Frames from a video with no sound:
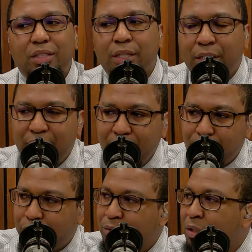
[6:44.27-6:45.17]
In
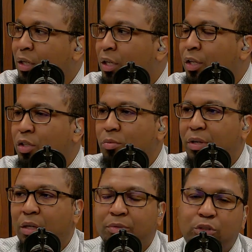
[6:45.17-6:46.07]
addition to
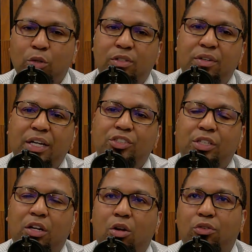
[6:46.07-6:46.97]
being a preservative agent,
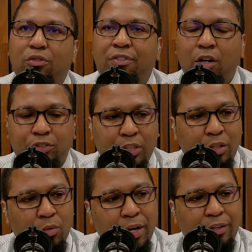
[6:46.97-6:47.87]
it also functioned in
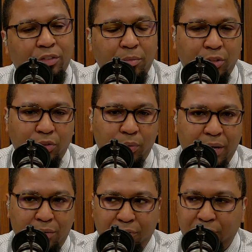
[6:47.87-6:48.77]
a way similar to
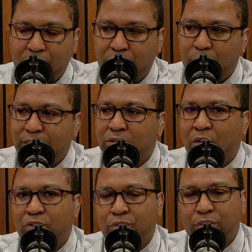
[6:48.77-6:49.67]
way to the way
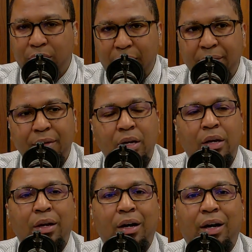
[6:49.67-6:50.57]
salt is used today
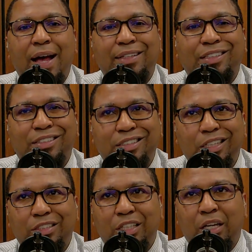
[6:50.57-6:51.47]
uh, as a
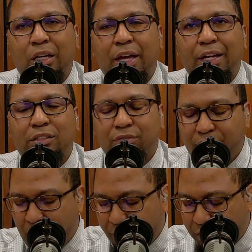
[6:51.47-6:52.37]
seasoning agent for
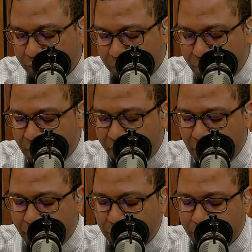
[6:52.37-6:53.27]
various
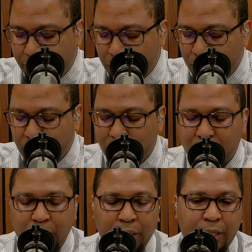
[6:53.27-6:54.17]
various food.
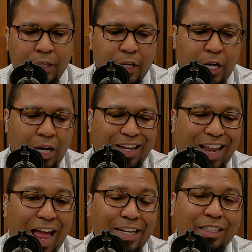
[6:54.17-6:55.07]
Uh,
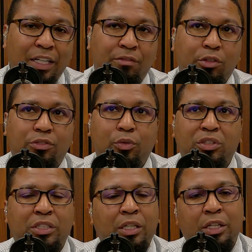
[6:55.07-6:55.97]
light in verse
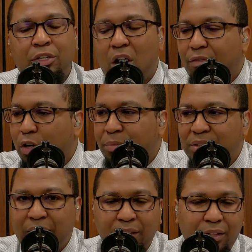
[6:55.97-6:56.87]
14, and y'all have heard me
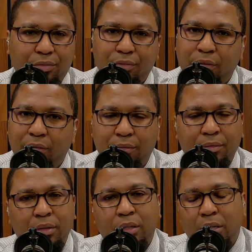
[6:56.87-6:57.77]
say this.
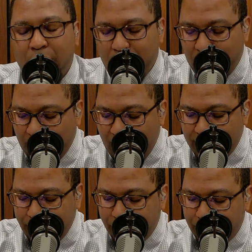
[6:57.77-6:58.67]

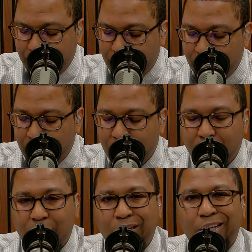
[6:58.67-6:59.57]
Light
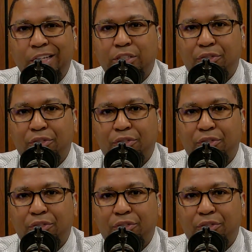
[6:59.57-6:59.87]
is a